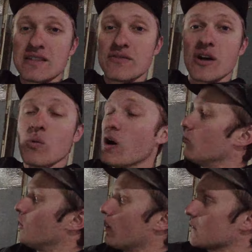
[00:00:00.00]
because I've got
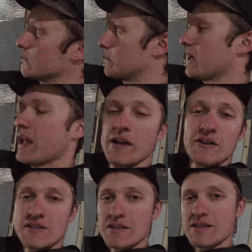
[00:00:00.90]
well water, my
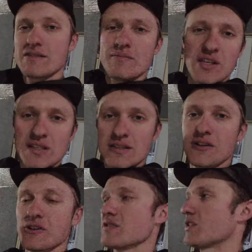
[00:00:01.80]
air system,
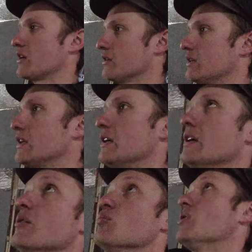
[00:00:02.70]
etc., etc.,
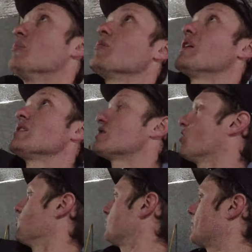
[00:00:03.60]
plumbing my
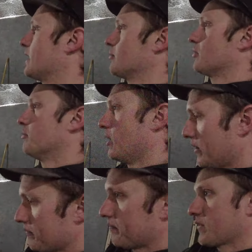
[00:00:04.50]
stovepipe.
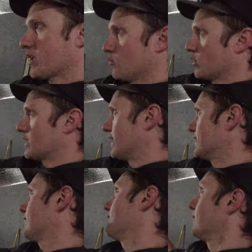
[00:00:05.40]
But I'm going to kind
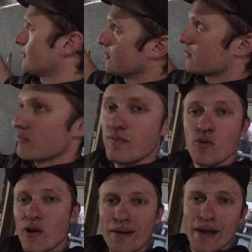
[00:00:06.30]
of give you a little
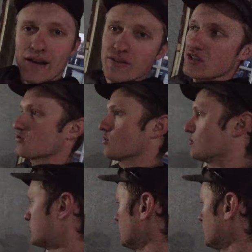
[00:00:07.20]
rundown of this room